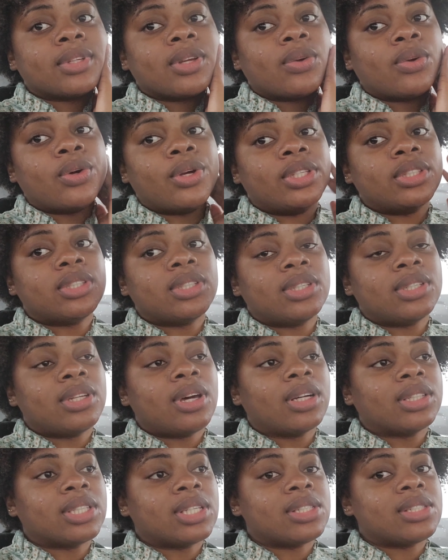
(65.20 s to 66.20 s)
going to the
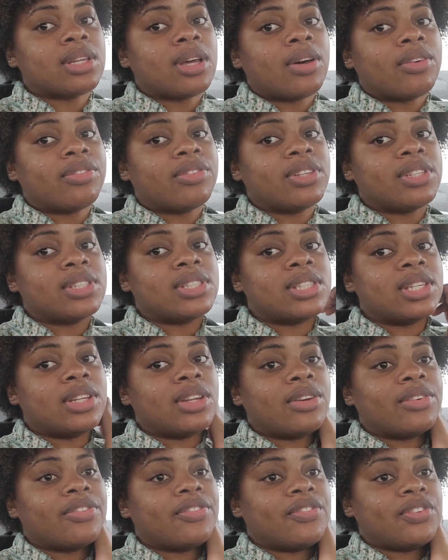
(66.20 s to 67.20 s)
doctor's office in
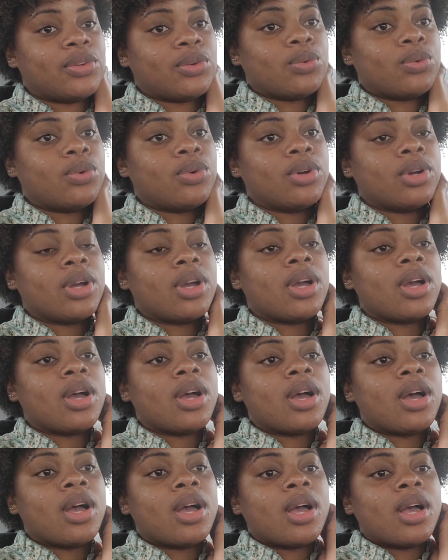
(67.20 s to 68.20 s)
a few
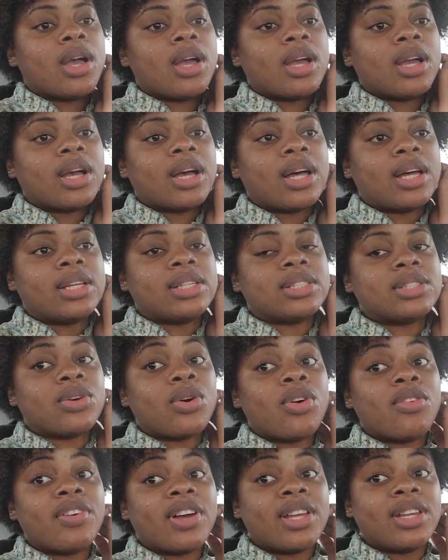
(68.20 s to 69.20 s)
because
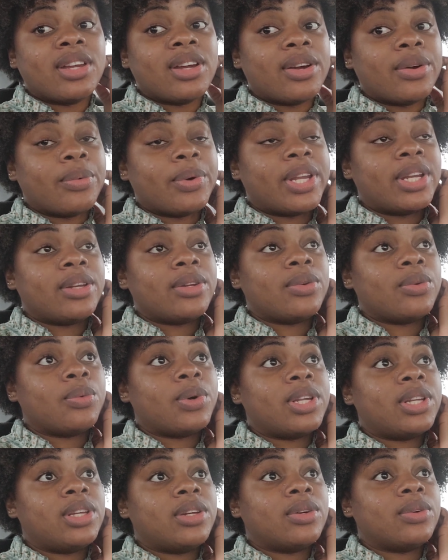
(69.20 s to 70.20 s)
over here when
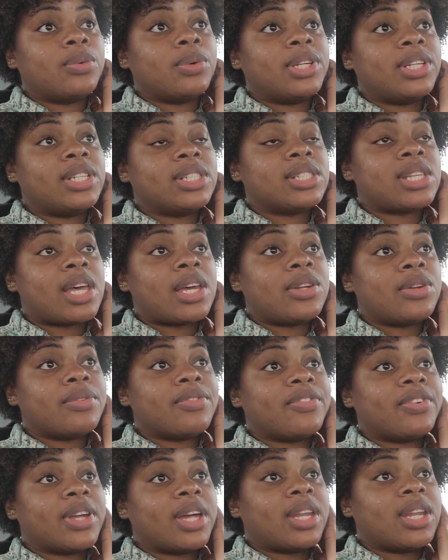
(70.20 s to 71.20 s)
when you when you sign up
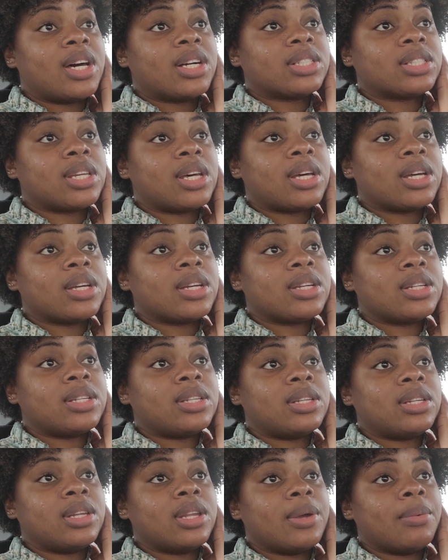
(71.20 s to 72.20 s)
for a doctor
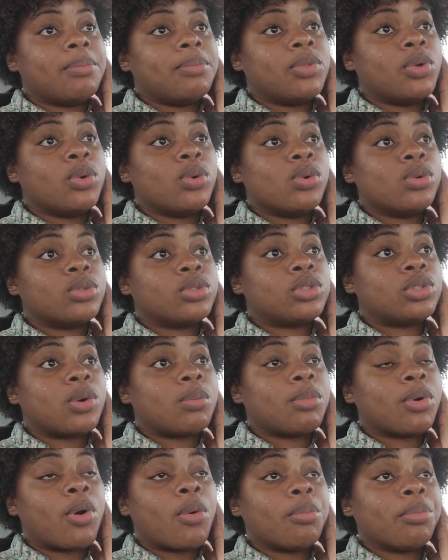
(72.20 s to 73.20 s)
them do some
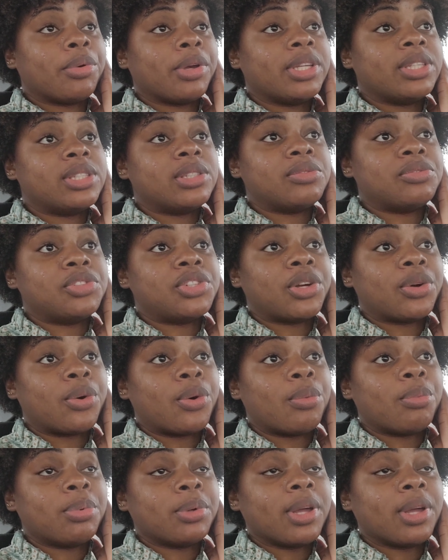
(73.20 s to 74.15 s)
comprehensive checkup